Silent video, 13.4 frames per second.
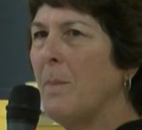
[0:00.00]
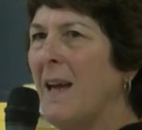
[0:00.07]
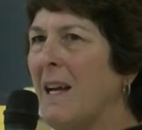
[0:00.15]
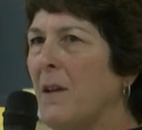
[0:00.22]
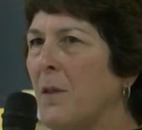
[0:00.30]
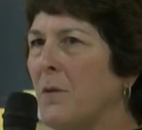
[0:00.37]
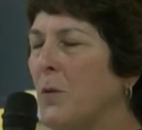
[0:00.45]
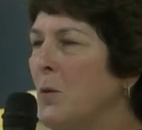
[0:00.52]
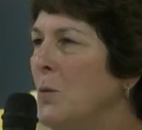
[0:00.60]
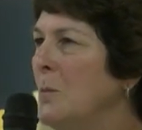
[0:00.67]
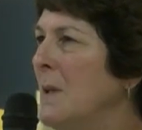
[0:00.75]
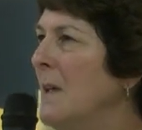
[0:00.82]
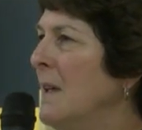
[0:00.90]
back of the
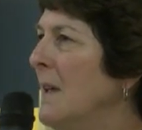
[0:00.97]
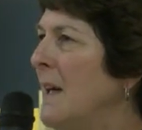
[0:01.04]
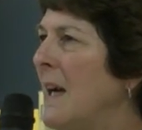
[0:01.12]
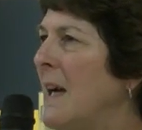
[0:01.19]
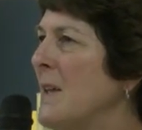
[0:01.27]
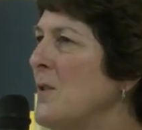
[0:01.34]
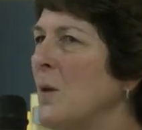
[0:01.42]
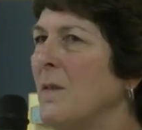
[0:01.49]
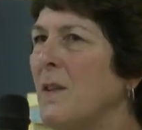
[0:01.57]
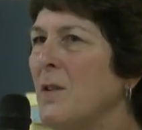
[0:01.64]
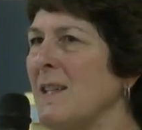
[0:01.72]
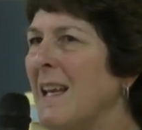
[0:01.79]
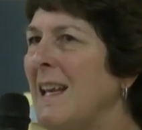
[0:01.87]
room. Uh, so if
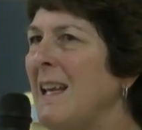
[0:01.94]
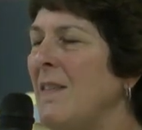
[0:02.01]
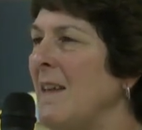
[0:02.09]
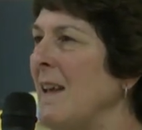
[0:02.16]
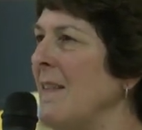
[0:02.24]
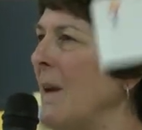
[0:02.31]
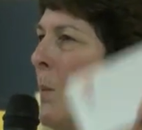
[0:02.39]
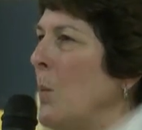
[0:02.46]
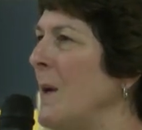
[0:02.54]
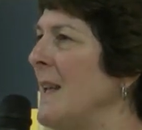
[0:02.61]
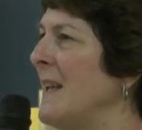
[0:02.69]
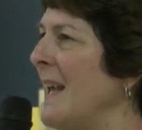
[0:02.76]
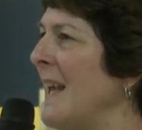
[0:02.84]
there's anything that
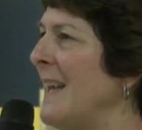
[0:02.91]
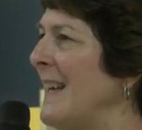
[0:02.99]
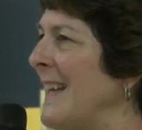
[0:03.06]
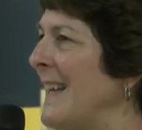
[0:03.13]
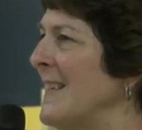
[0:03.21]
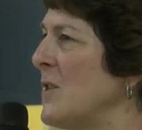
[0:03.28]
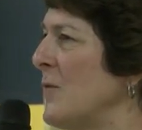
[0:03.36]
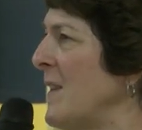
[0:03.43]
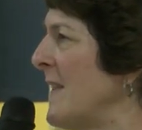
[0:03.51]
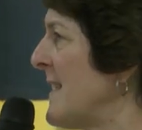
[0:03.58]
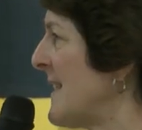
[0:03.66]
we can answer at